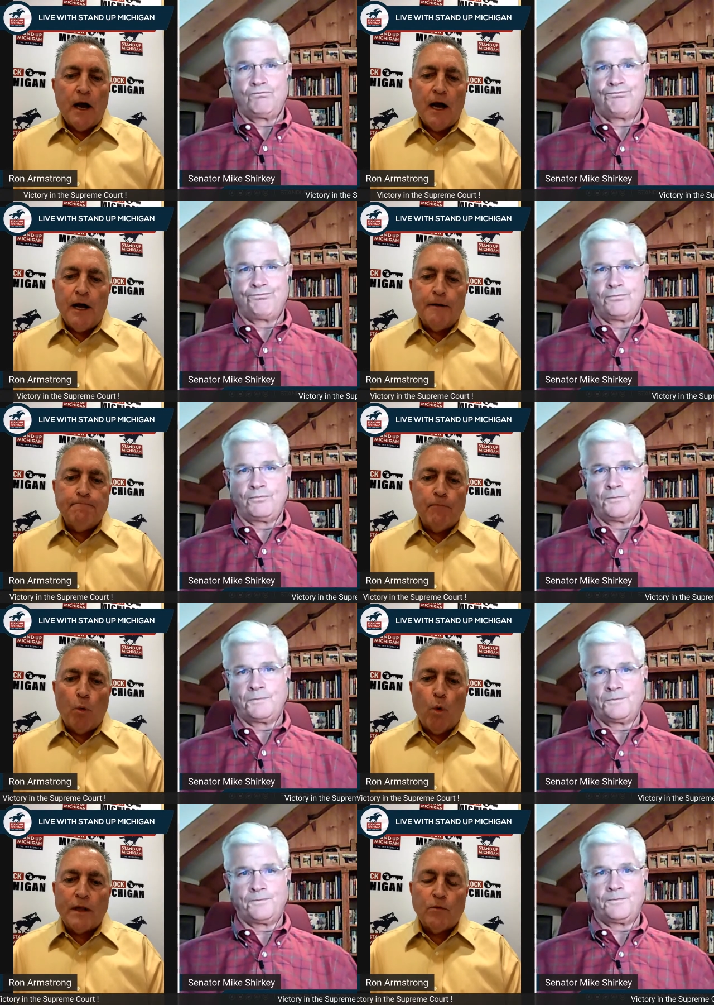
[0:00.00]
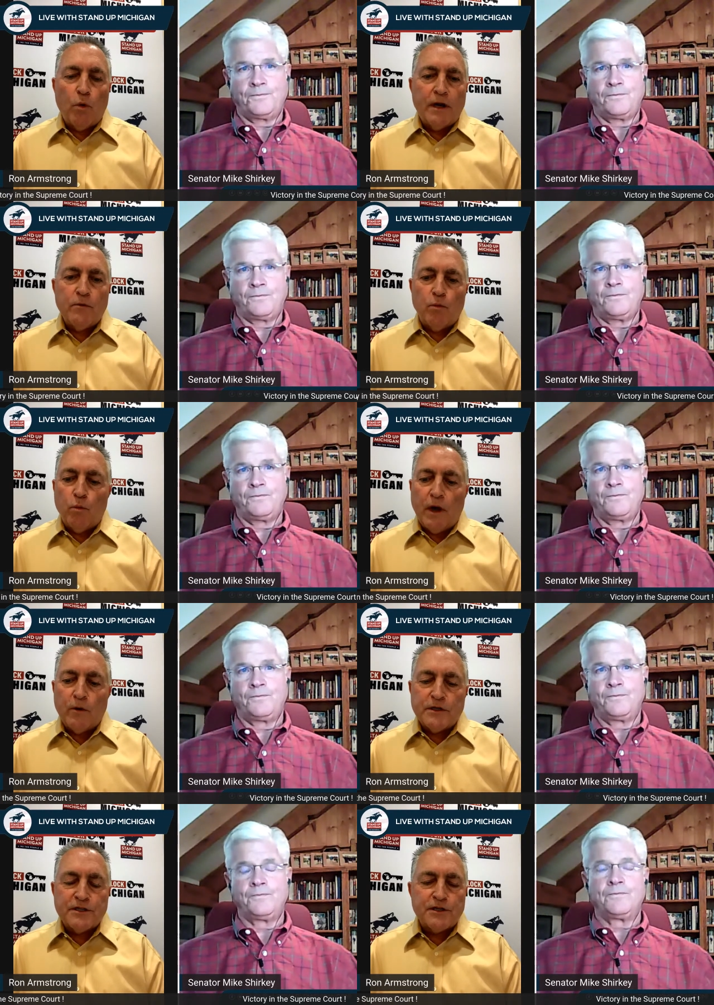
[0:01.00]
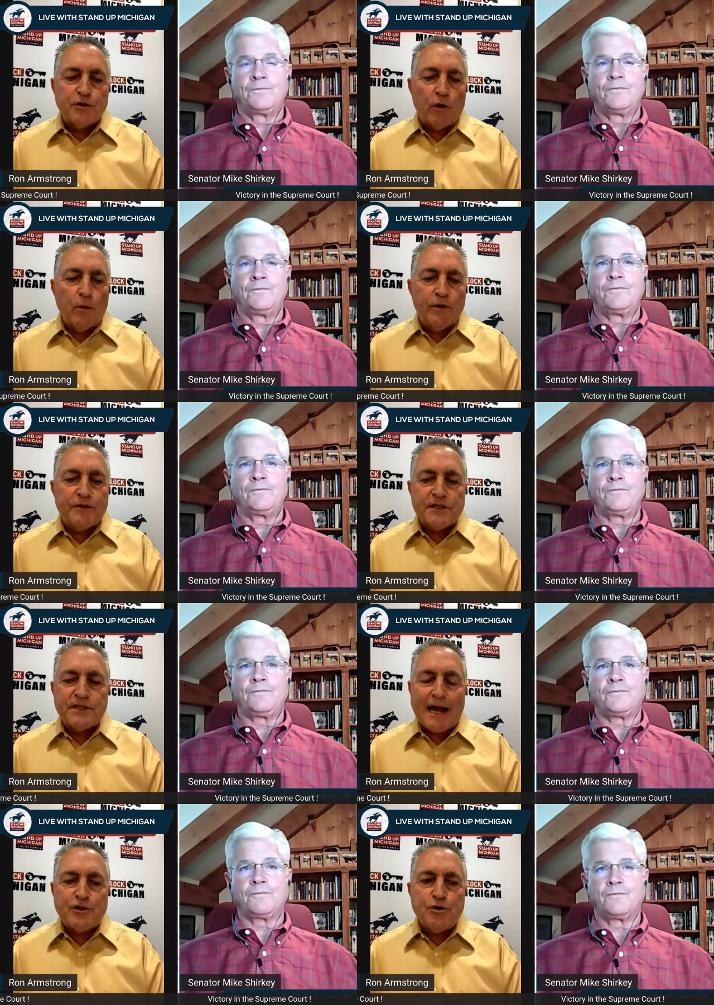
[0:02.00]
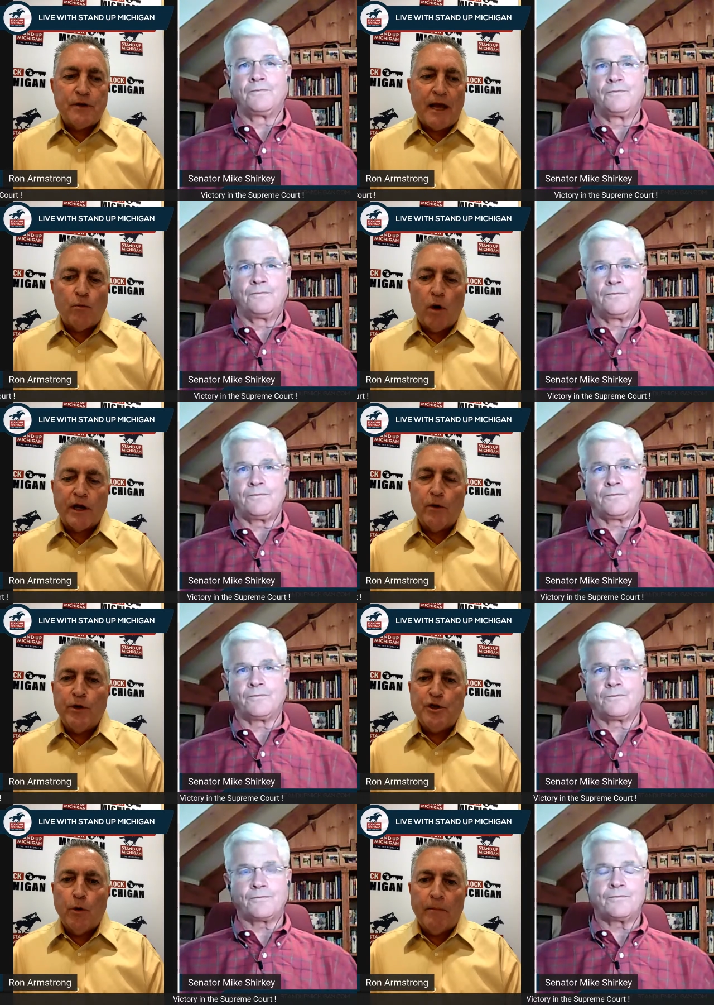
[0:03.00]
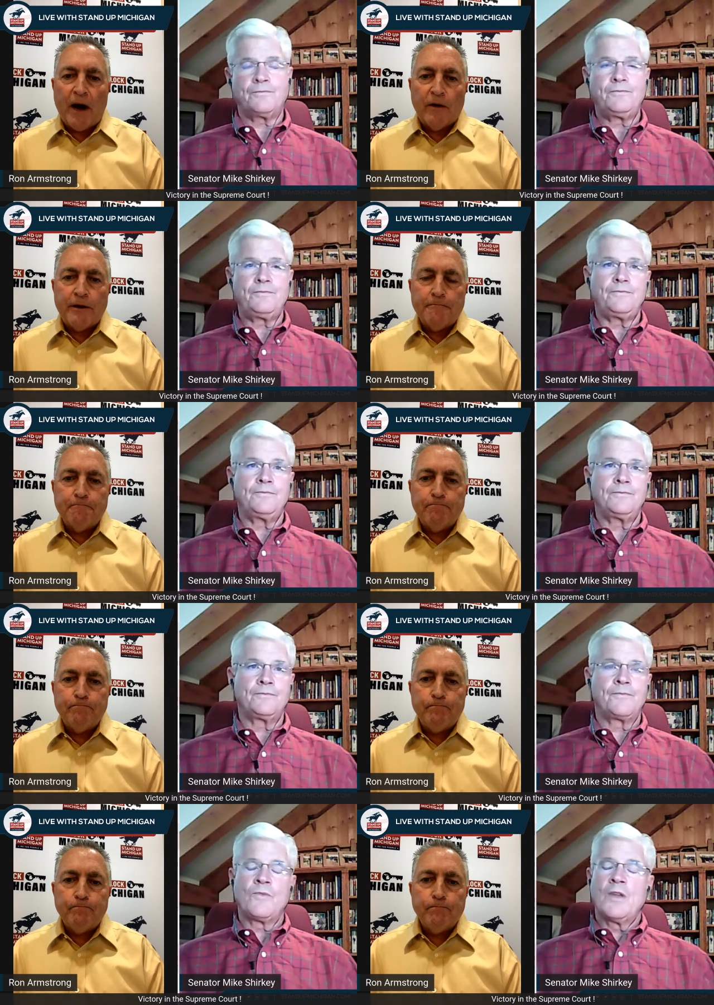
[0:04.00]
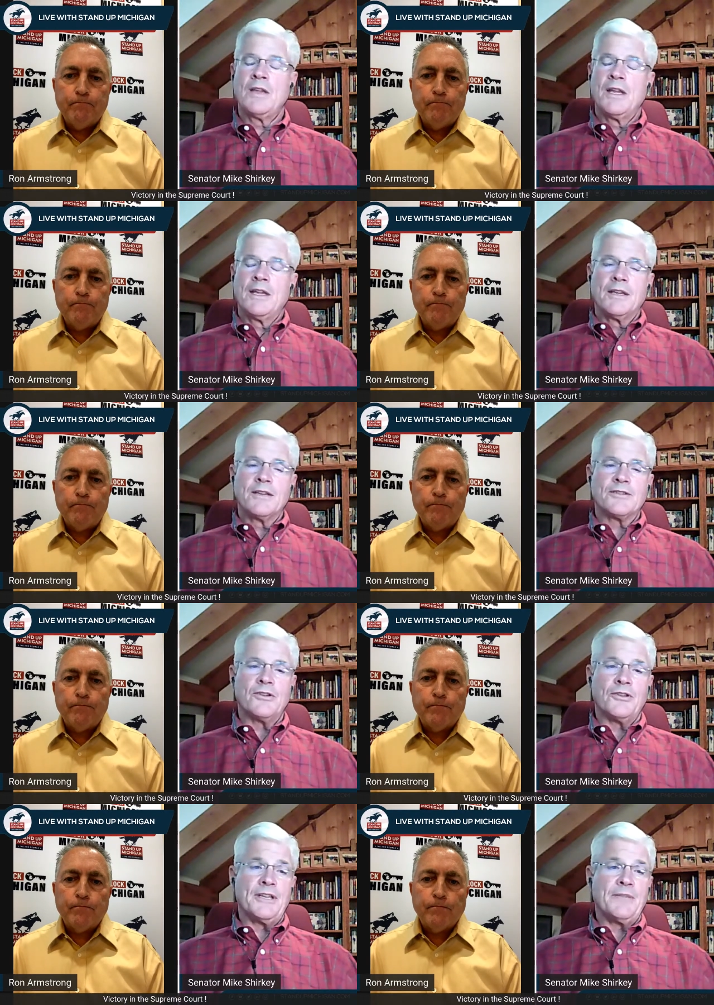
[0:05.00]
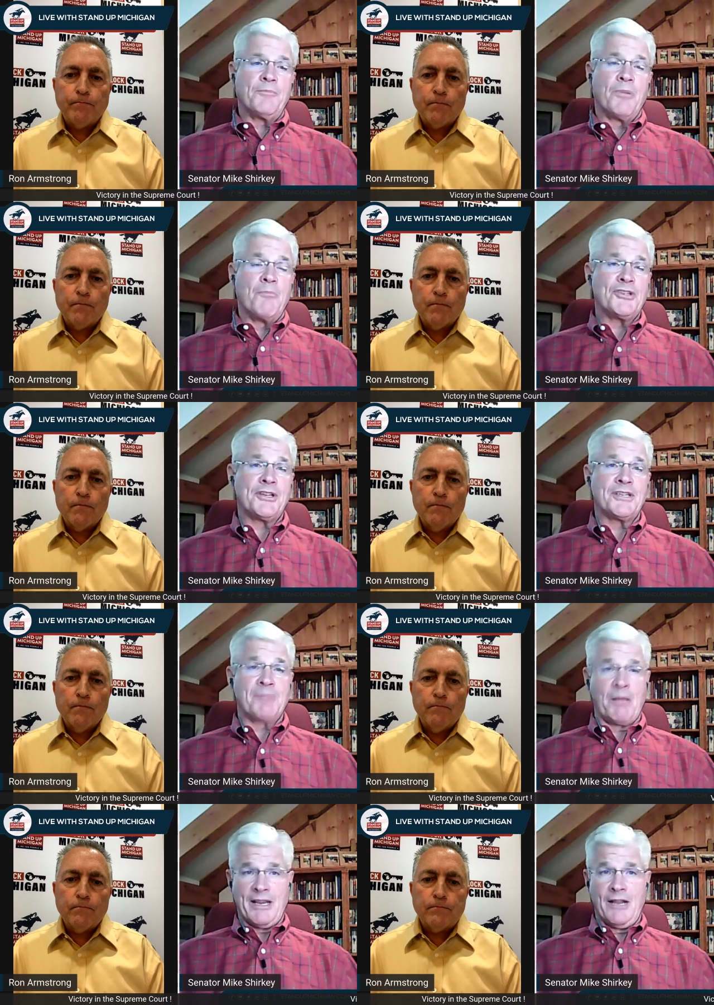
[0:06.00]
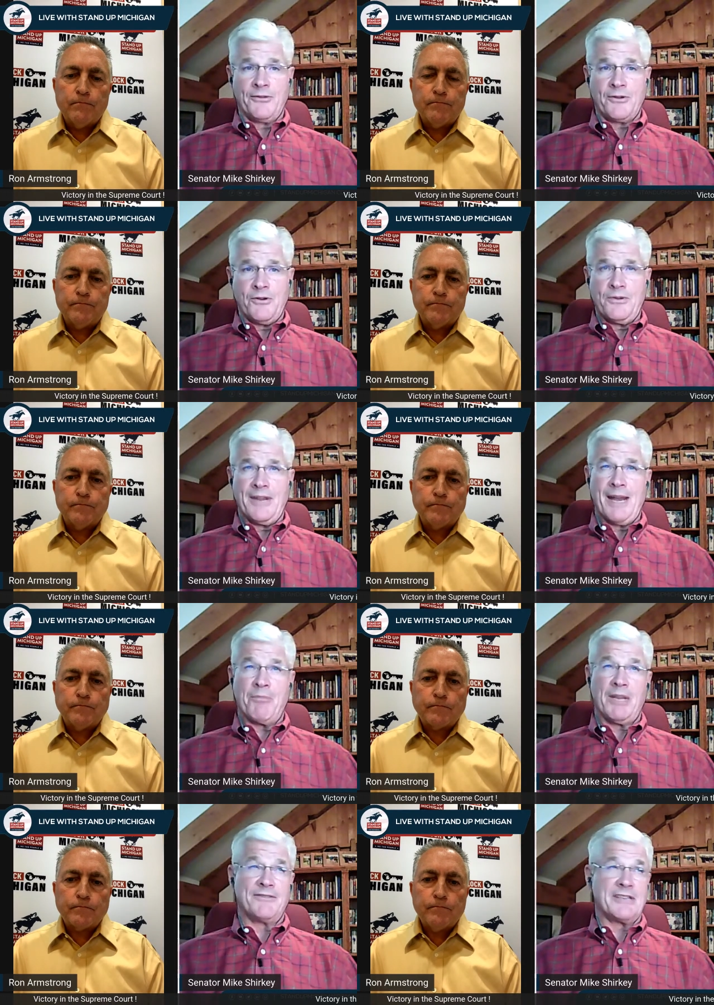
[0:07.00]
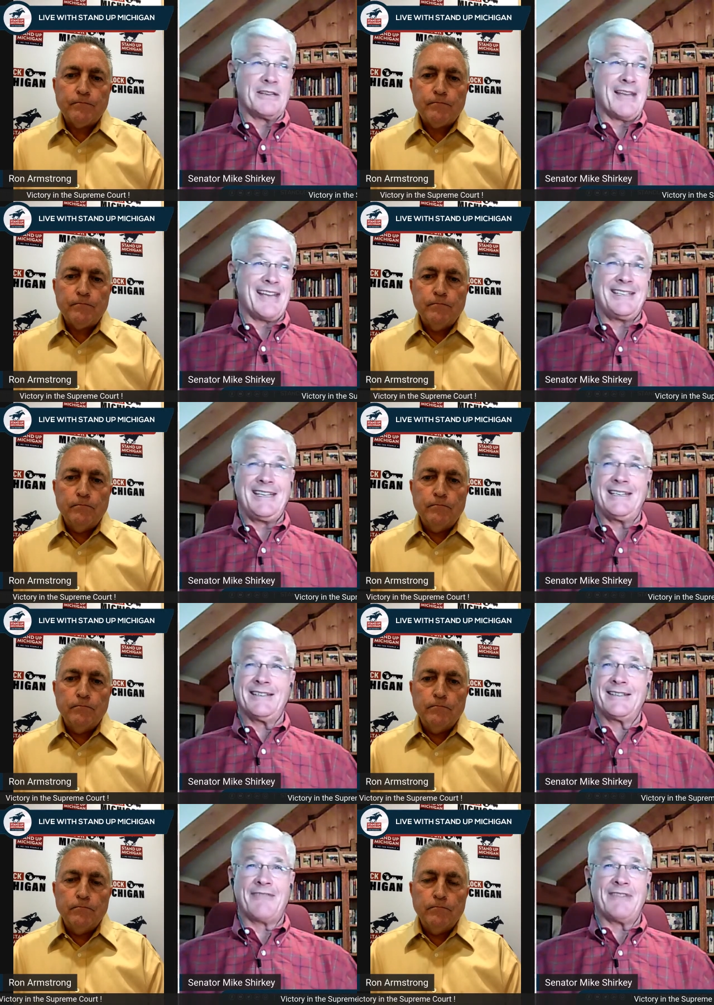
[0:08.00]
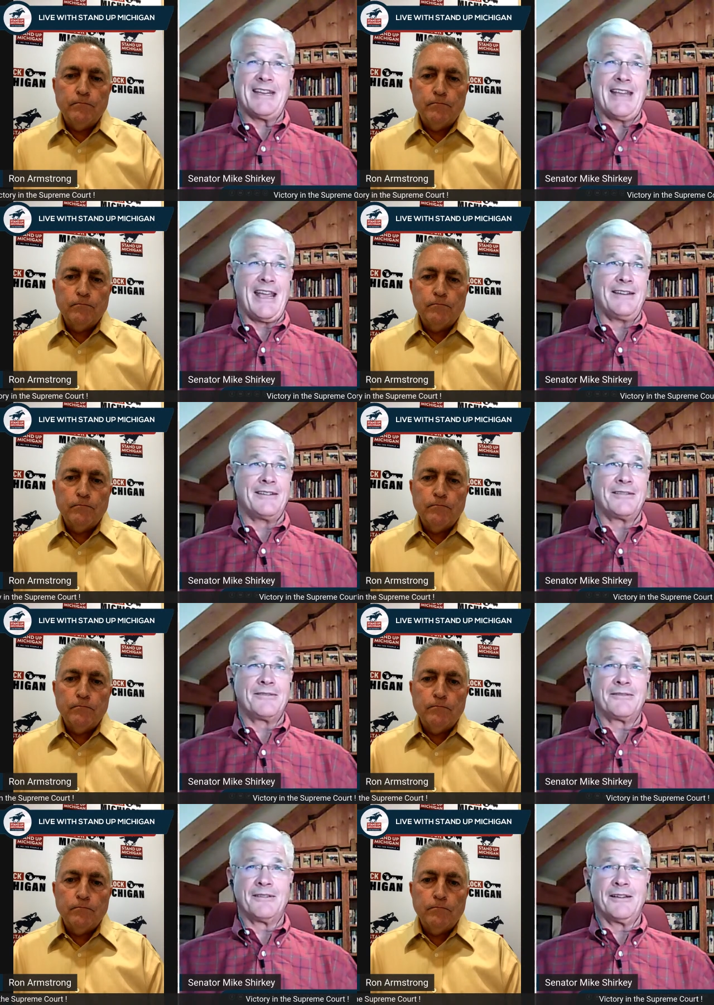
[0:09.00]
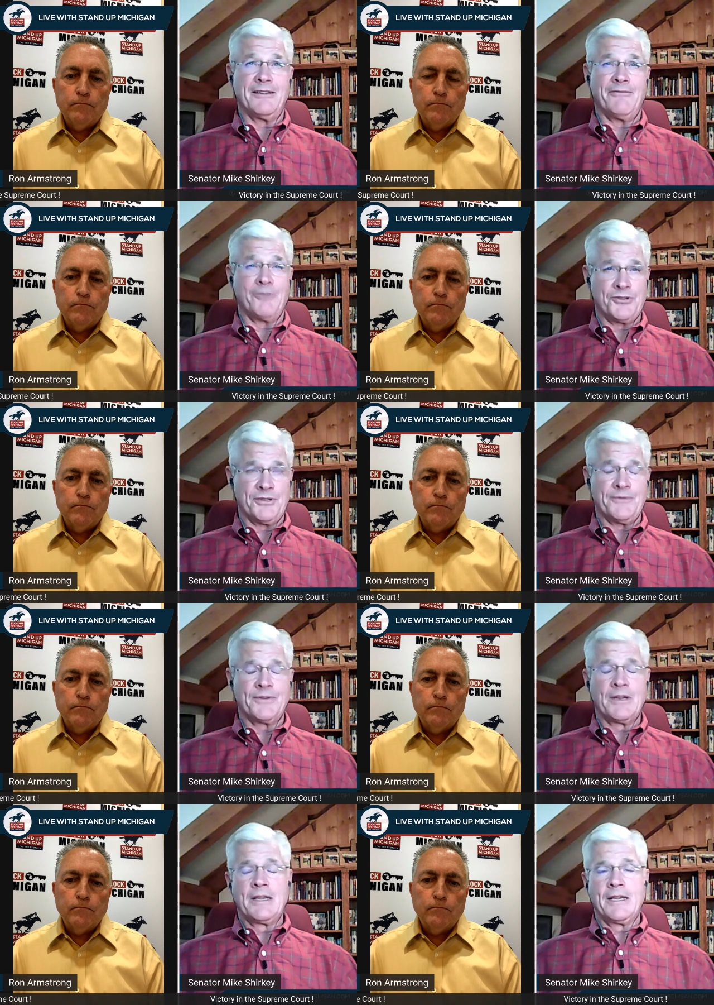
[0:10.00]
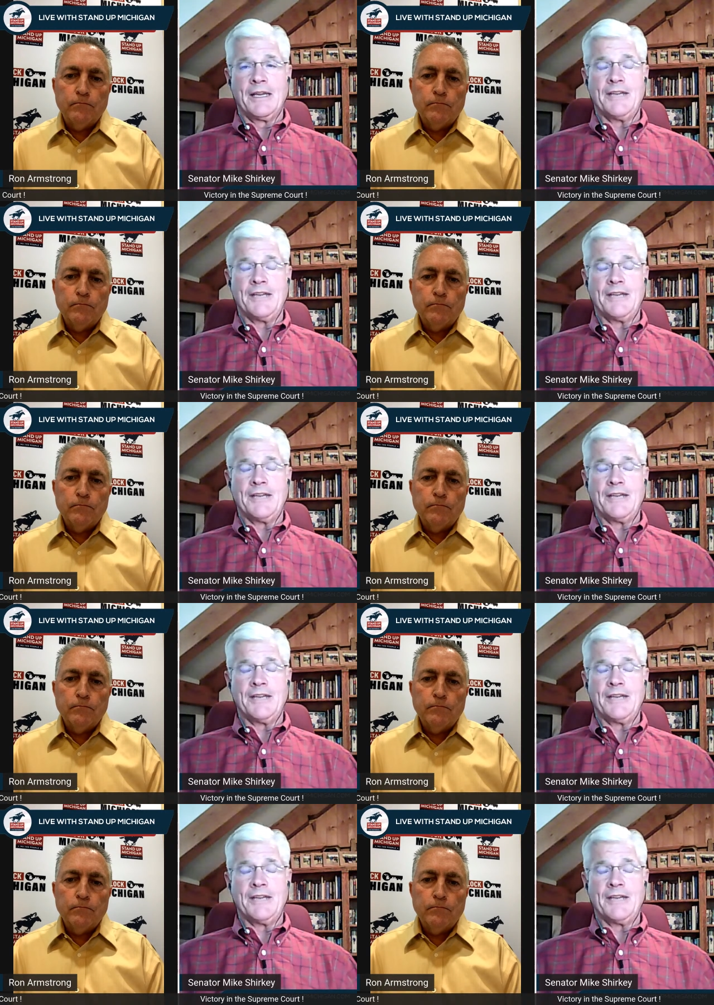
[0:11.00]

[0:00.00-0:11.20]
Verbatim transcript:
Speaker 1: um, what what what is the story with this statute, and what can we do about it.
Speaker 2: So the Michigan's Public Health Code, that I believe is a 1978 uh, version, uh,